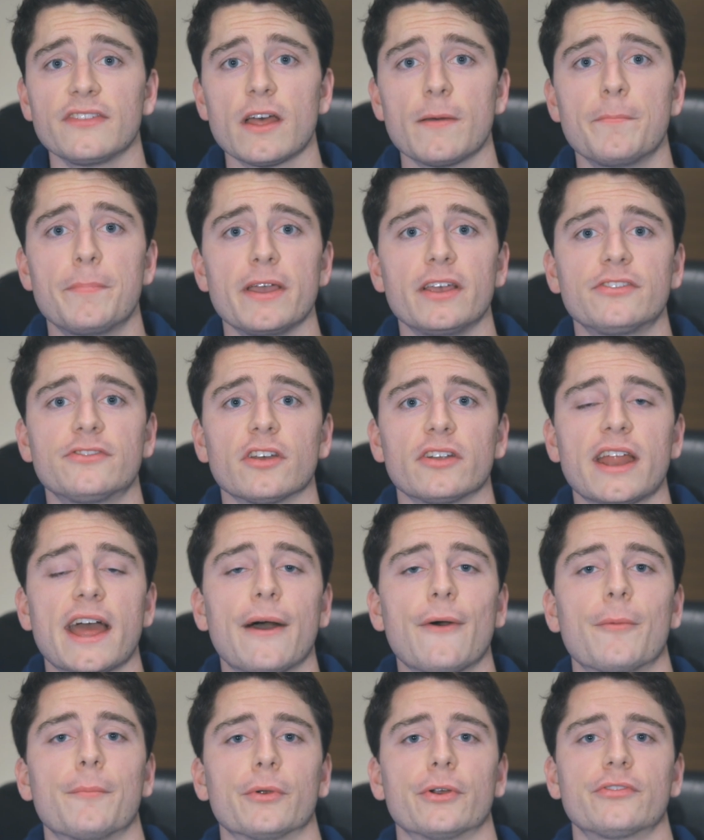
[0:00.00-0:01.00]
them based on
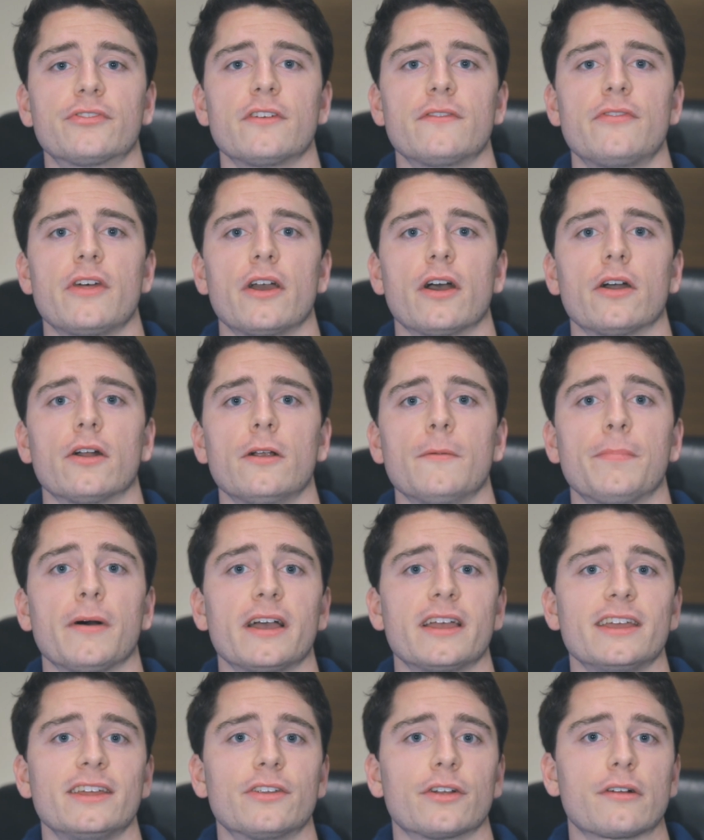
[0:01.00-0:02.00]
how immersive they are
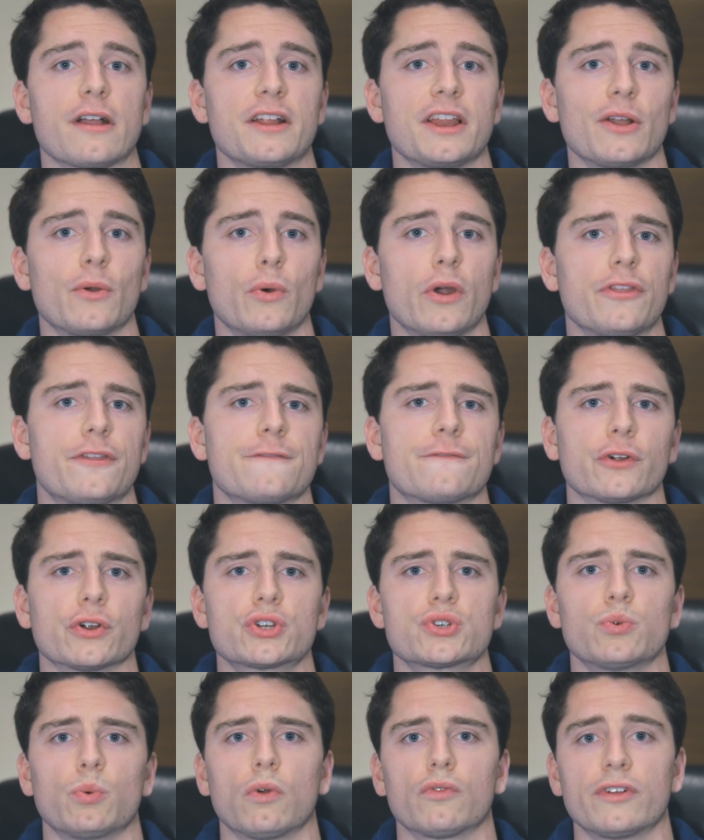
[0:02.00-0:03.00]
by integrating with
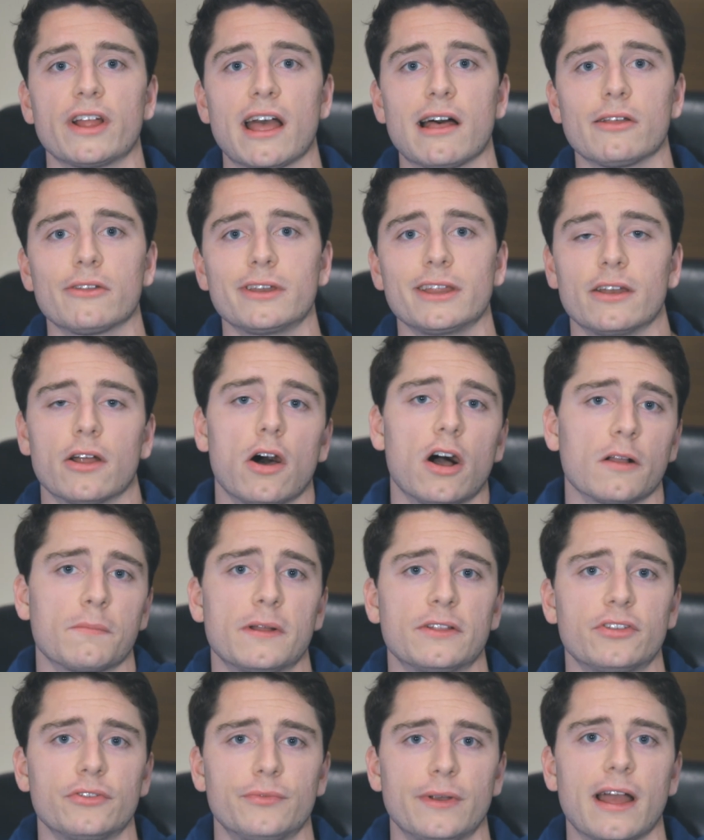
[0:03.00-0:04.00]
virtual reality and
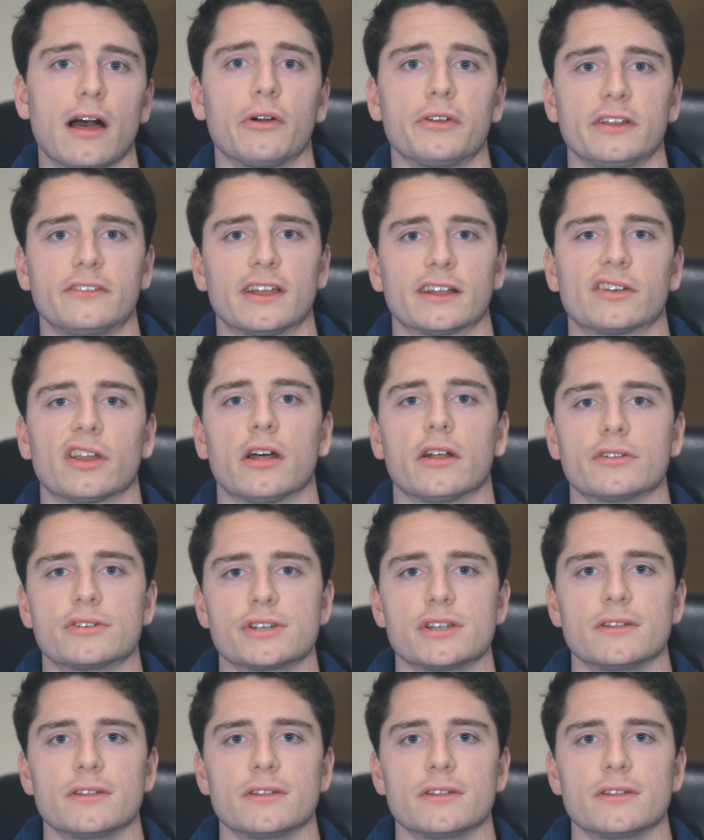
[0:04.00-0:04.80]
augmented reality technology.